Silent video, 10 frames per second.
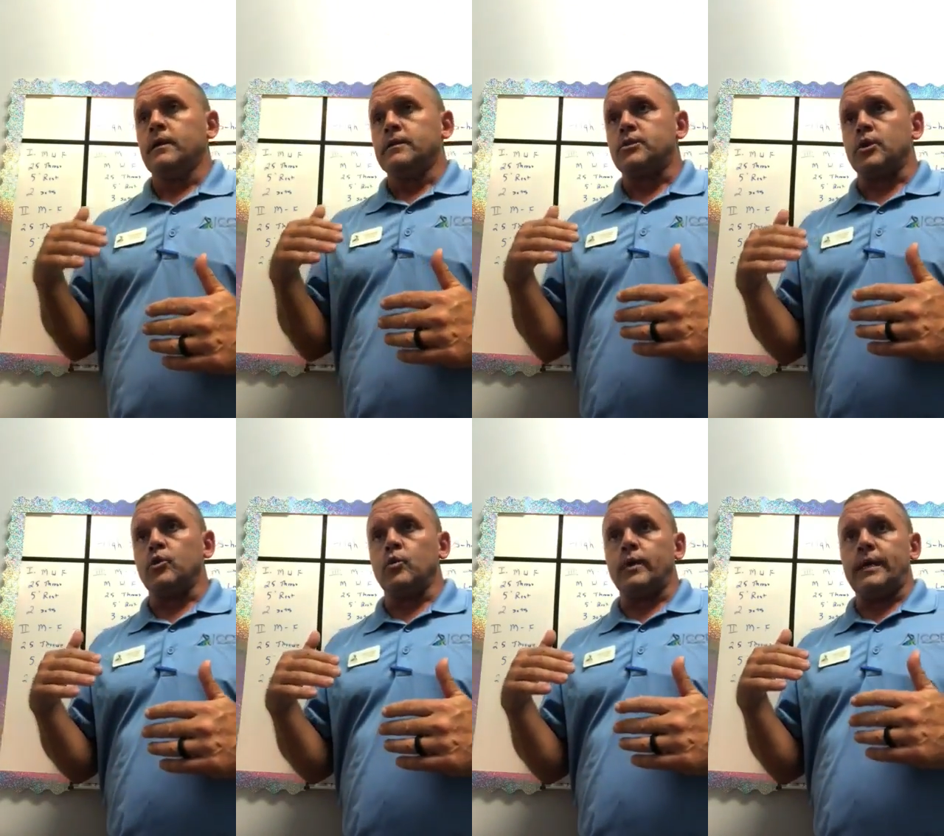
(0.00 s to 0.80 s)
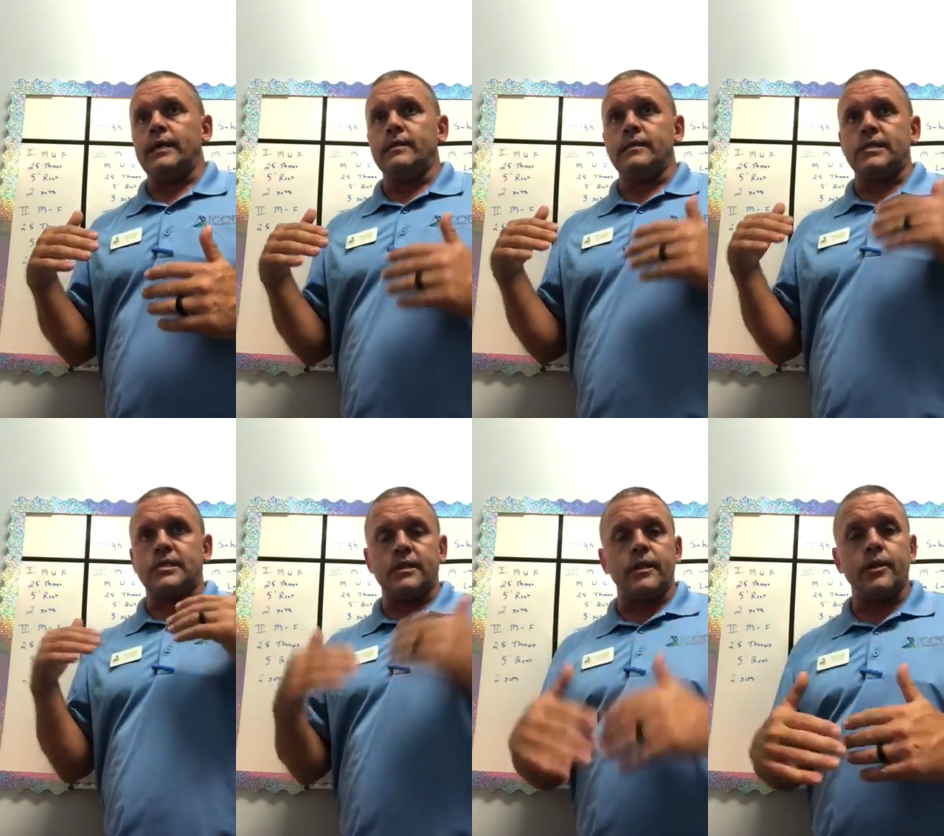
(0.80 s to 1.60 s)
So in the
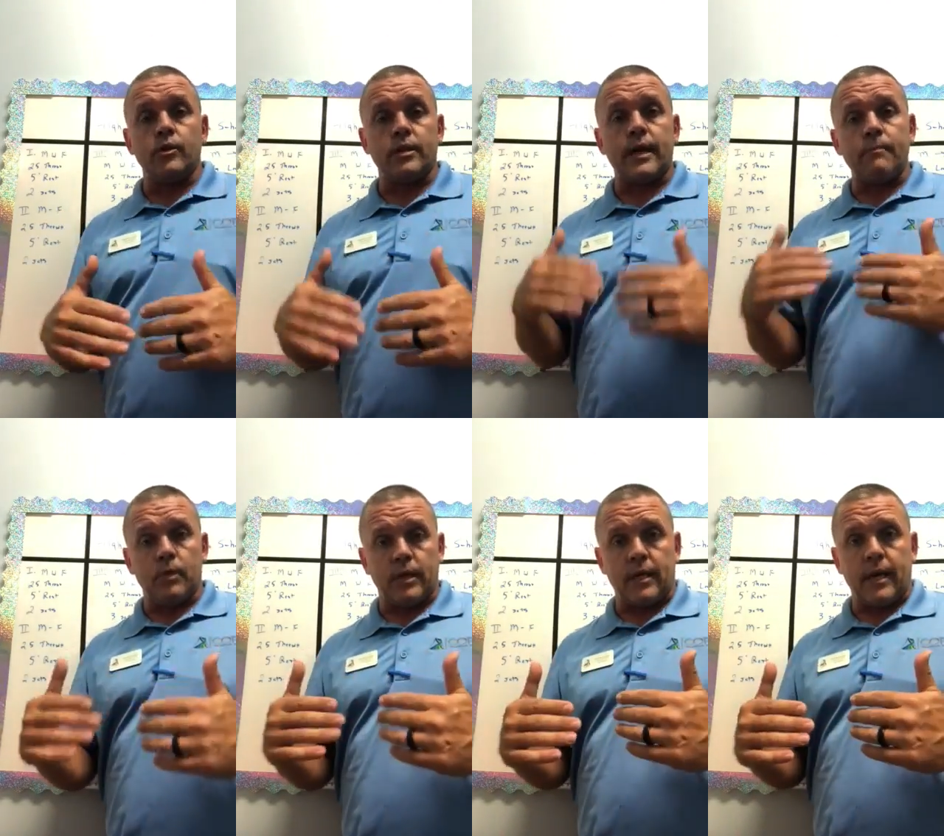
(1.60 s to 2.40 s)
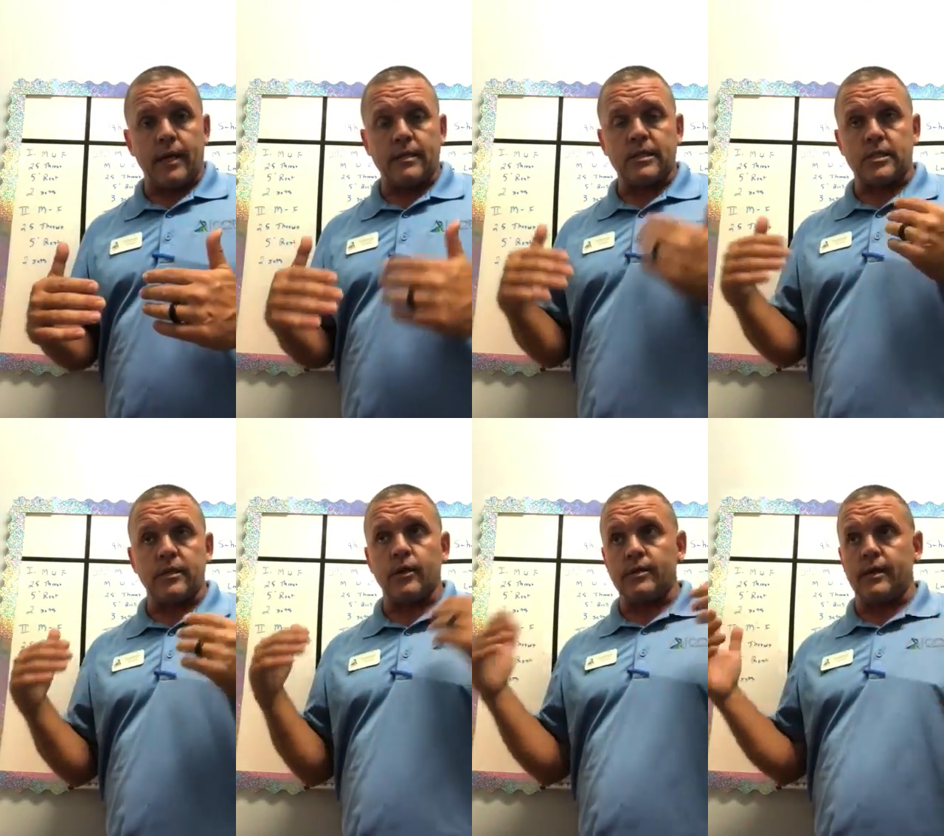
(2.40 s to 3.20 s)
scenario that I'm looking at, and the
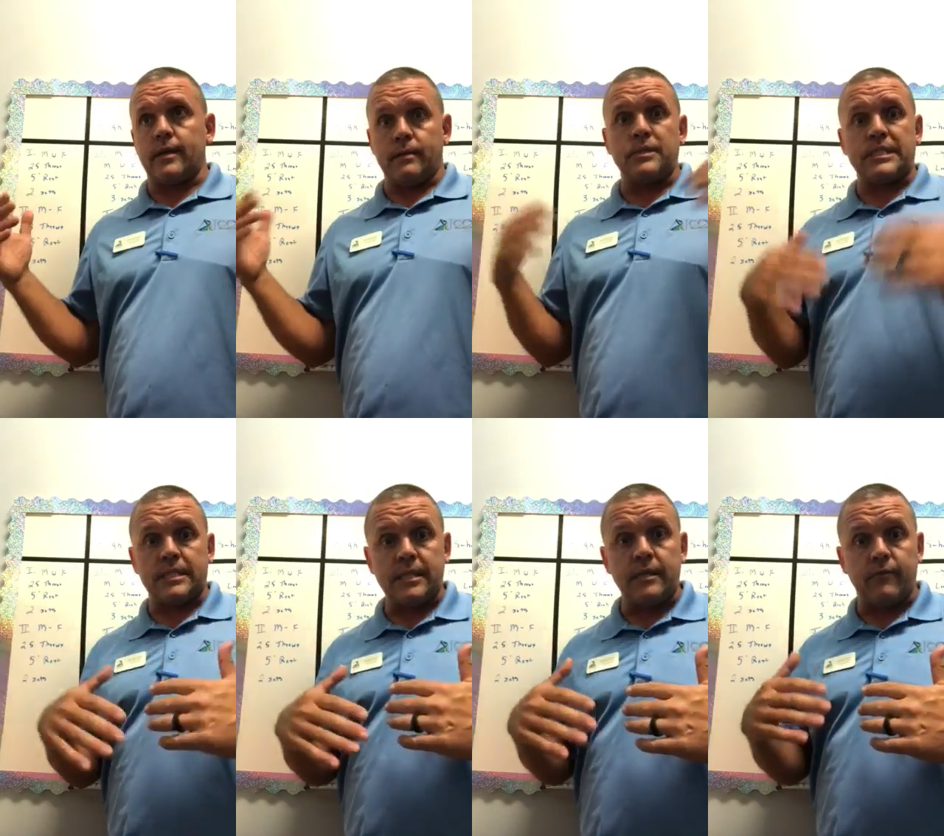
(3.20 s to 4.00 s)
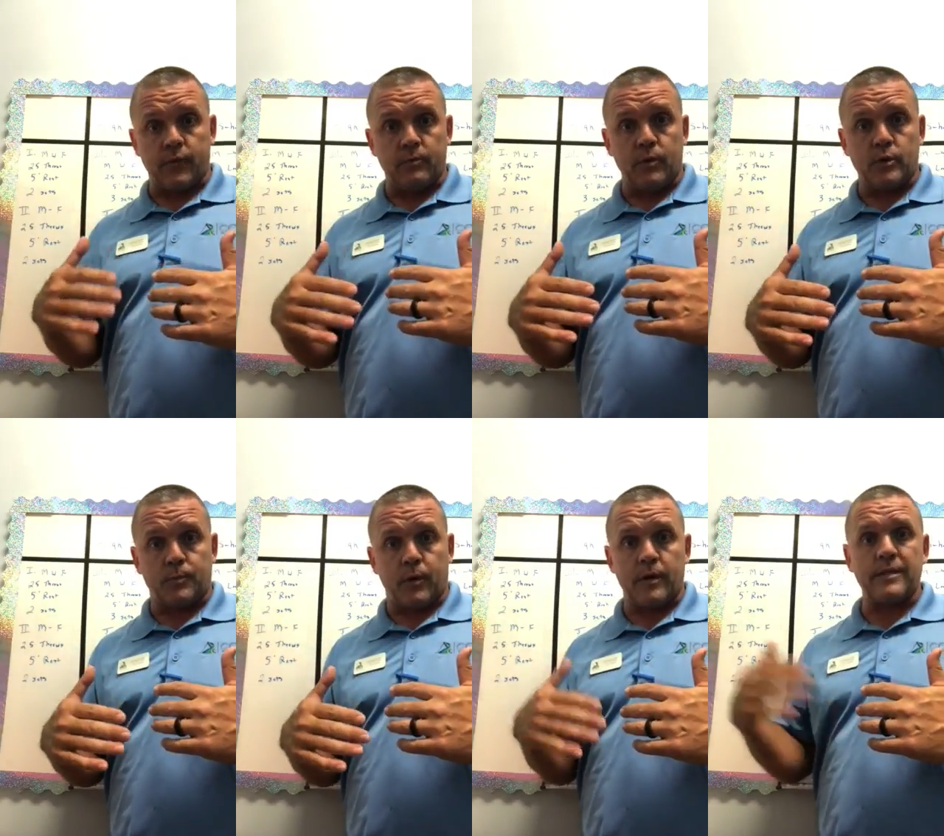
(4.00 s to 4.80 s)
scenario that I'm seeing for the most
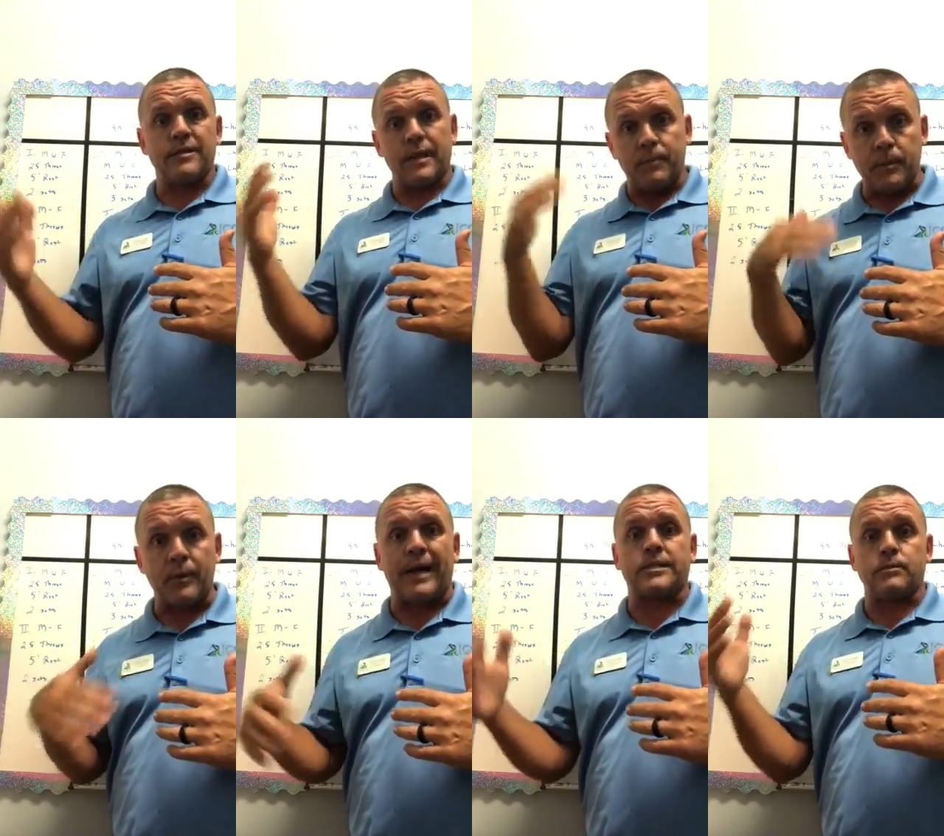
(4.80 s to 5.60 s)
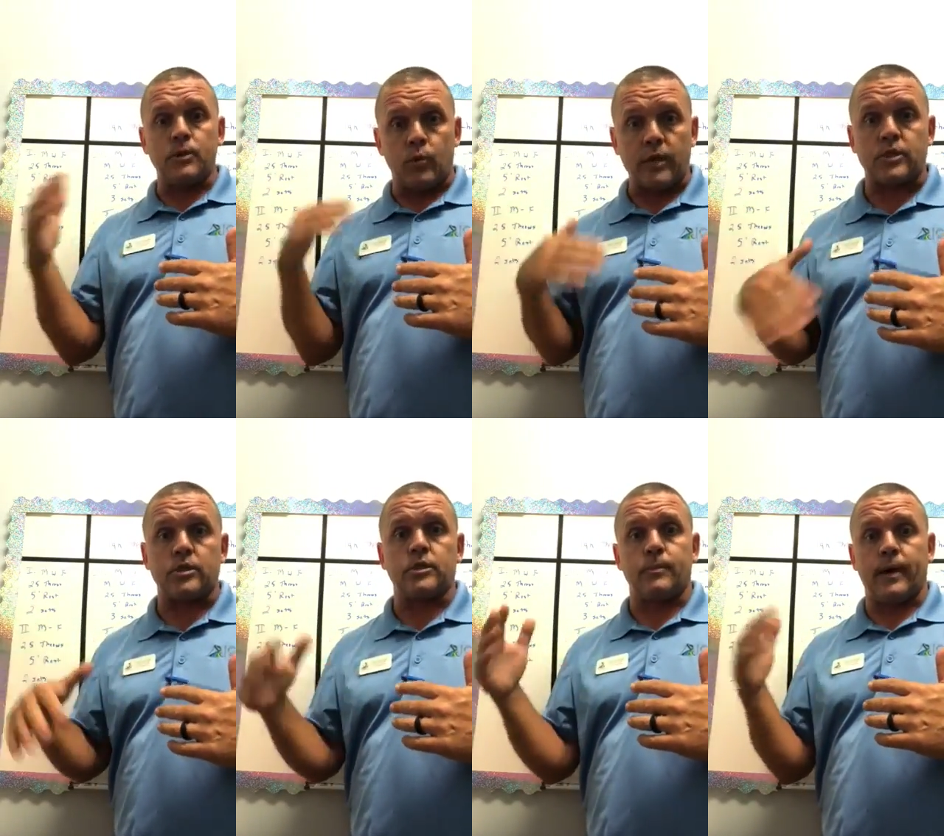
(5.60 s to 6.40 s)
part, and a lot of people are asking me
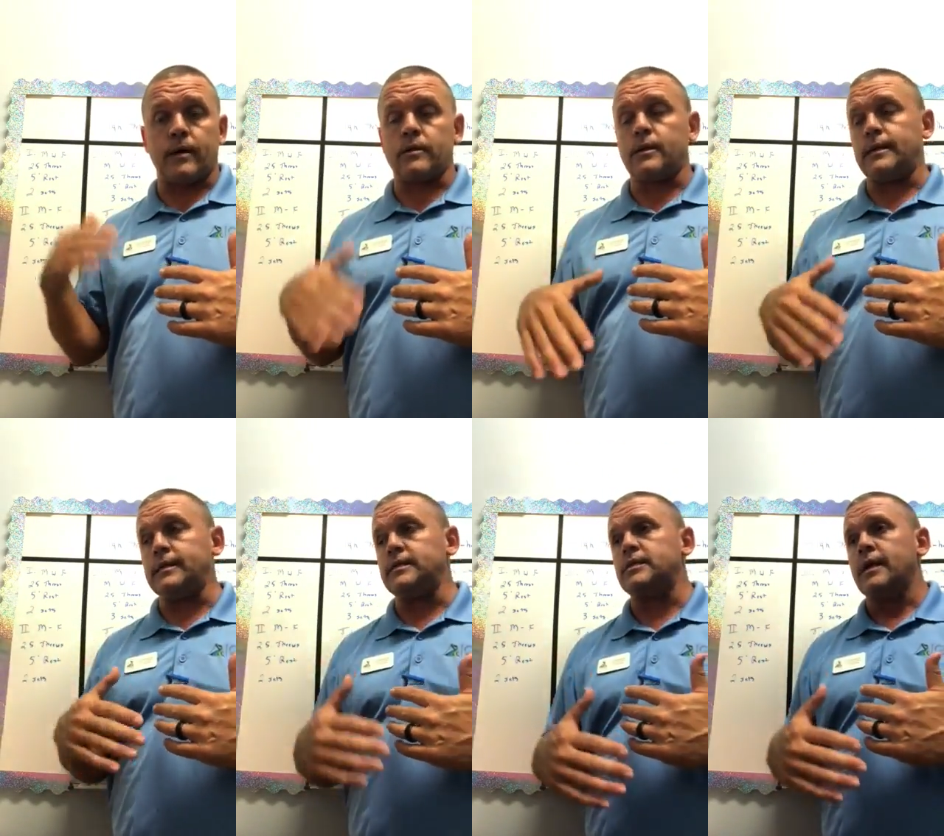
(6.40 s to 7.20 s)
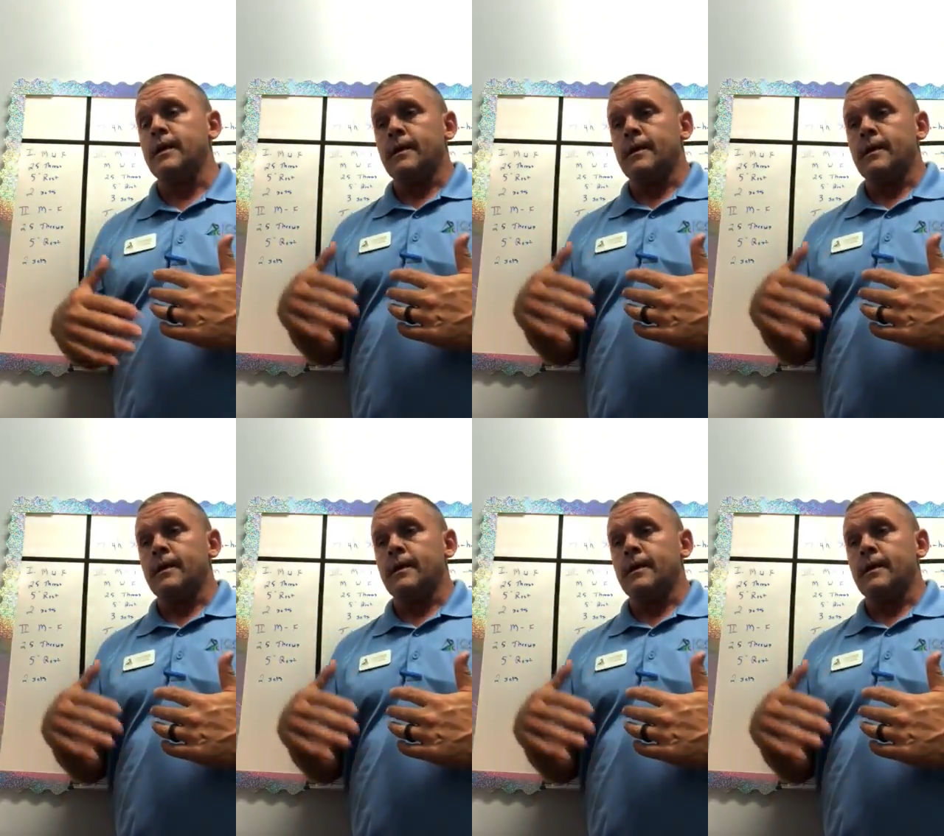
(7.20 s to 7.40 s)
questions about, is